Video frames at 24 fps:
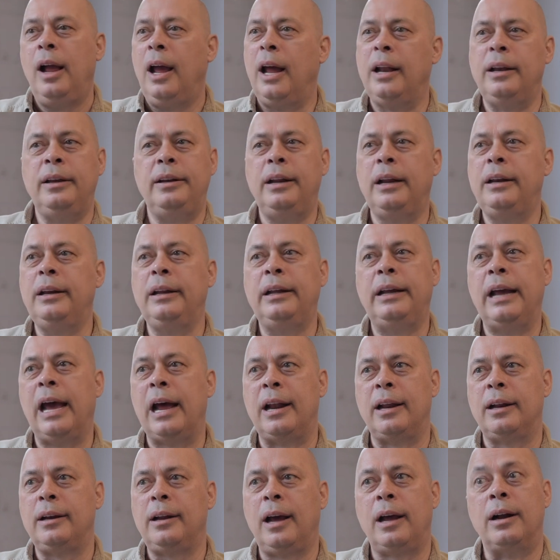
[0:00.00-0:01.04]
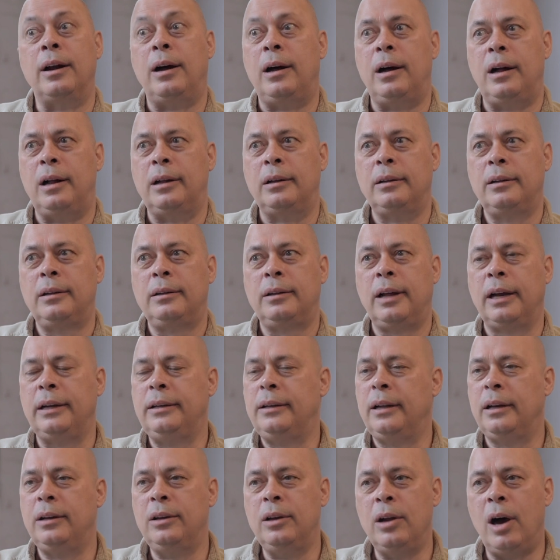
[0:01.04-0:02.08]
and didn't get it at all, like,
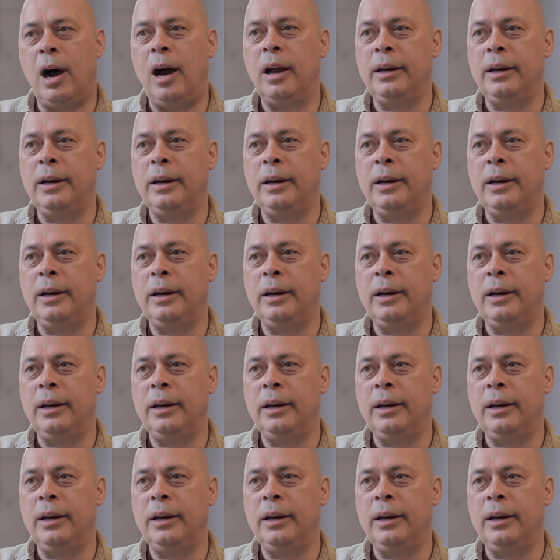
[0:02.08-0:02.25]
did mm -hmm.